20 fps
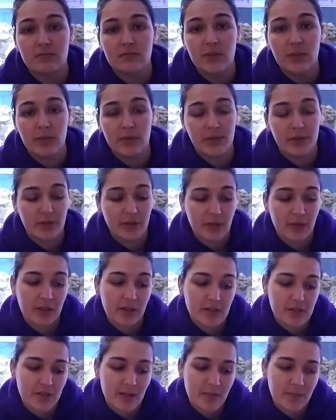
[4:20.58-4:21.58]
you're doing a
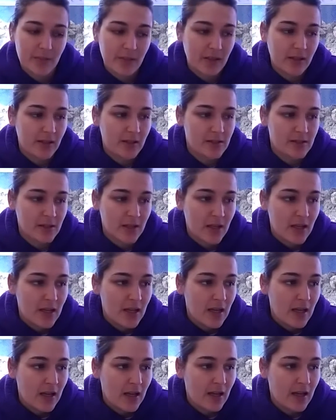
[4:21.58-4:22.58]
good job, because
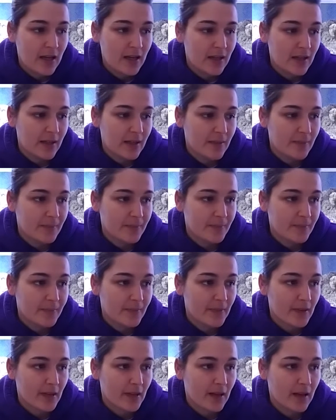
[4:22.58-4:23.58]

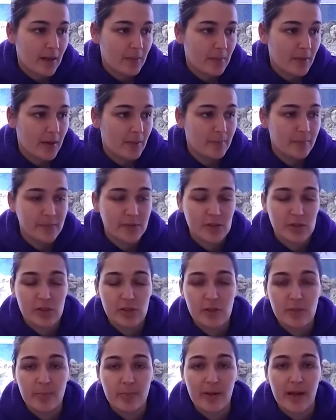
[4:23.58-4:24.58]
I'm
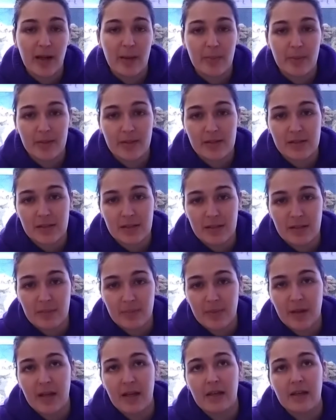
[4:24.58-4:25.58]
super happy to see
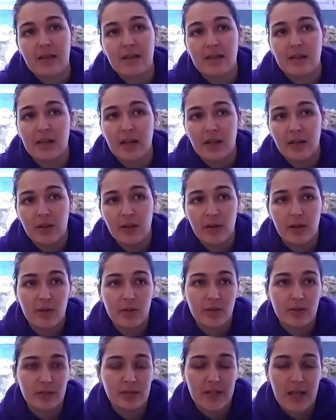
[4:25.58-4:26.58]
them make
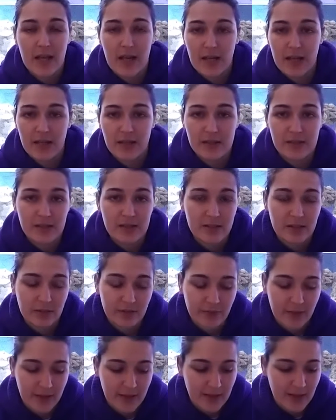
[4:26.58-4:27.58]
yellow tangs and
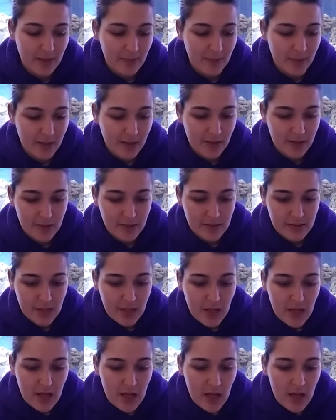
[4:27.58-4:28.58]
stuff like that, because
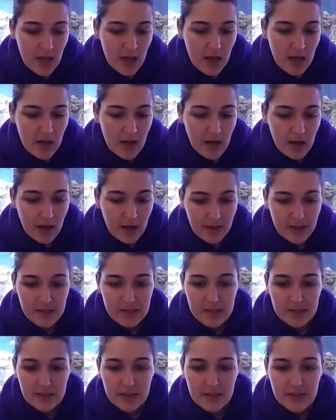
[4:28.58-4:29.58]

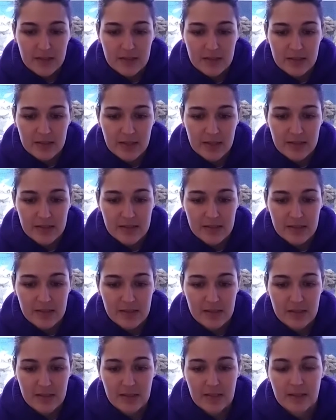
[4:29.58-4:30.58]
honestly, it's nice to
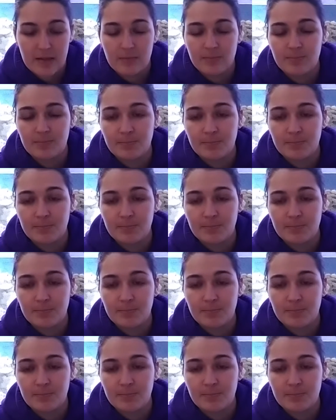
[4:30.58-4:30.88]
see